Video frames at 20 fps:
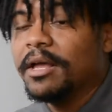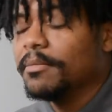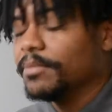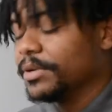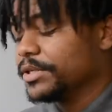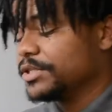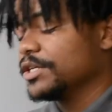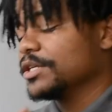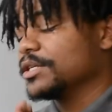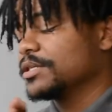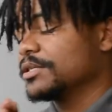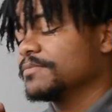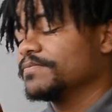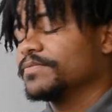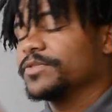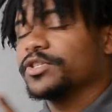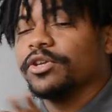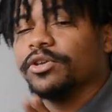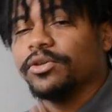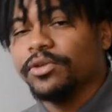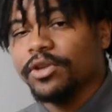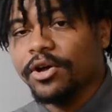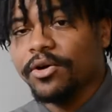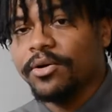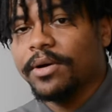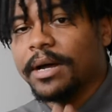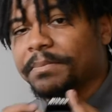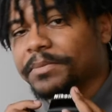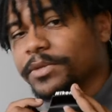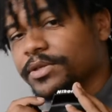but just so you know,
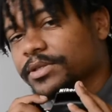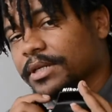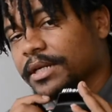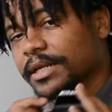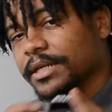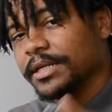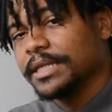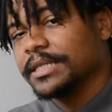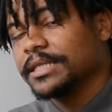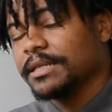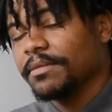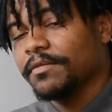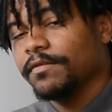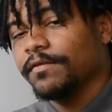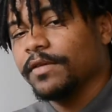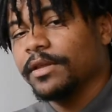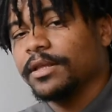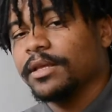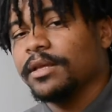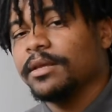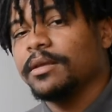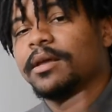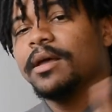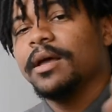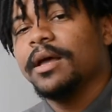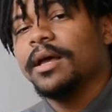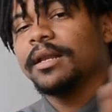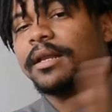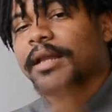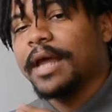I'm using a D750
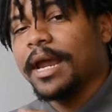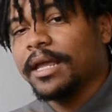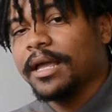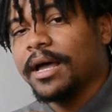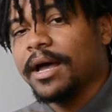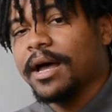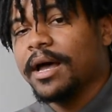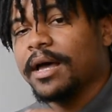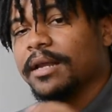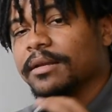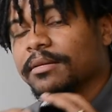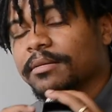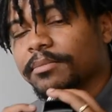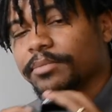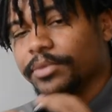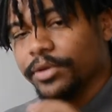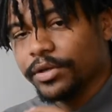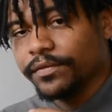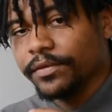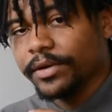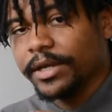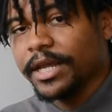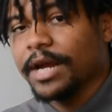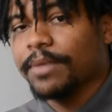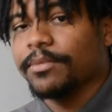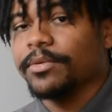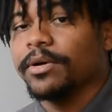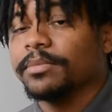Nikon, beautiful camera.